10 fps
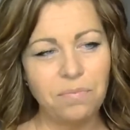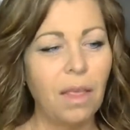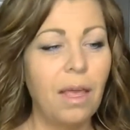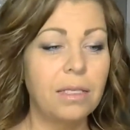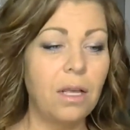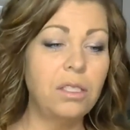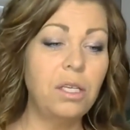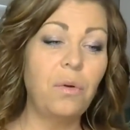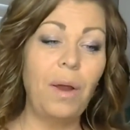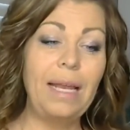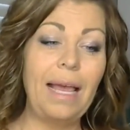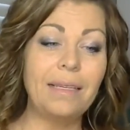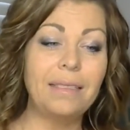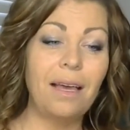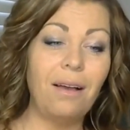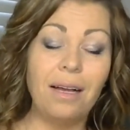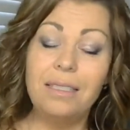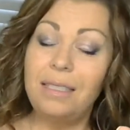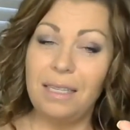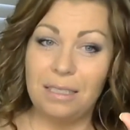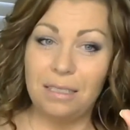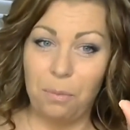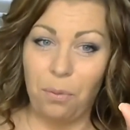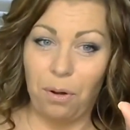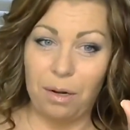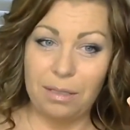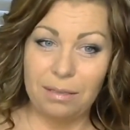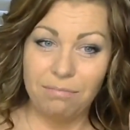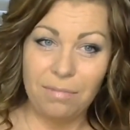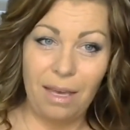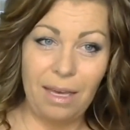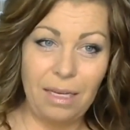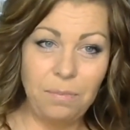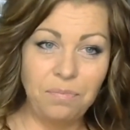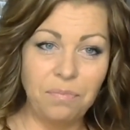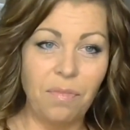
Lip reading: It's also great antioxidant support, okay?